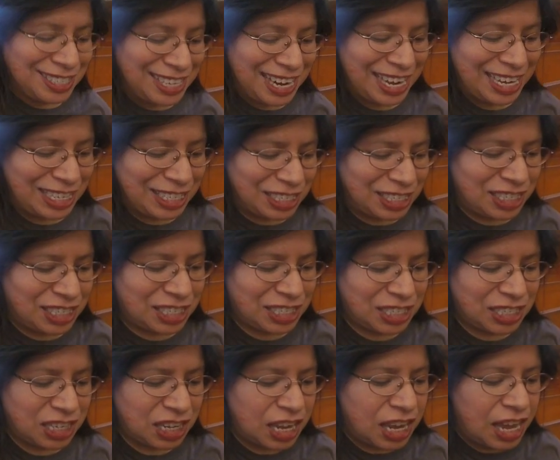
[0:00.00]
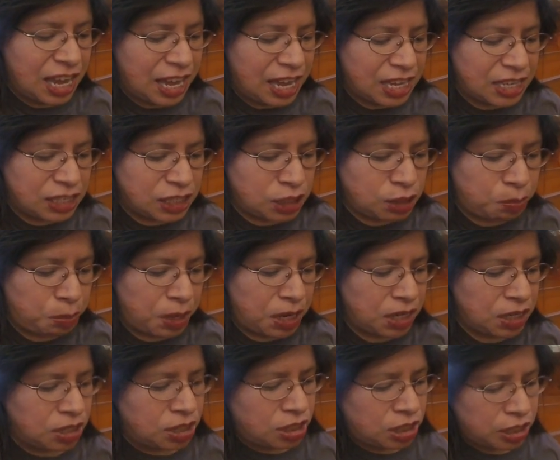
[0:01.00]
dates, and
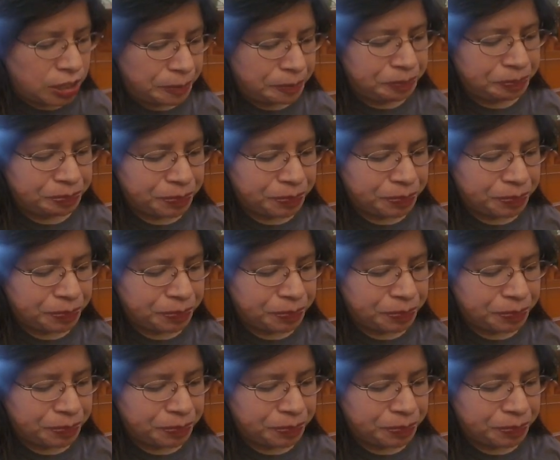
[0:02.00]
spinach.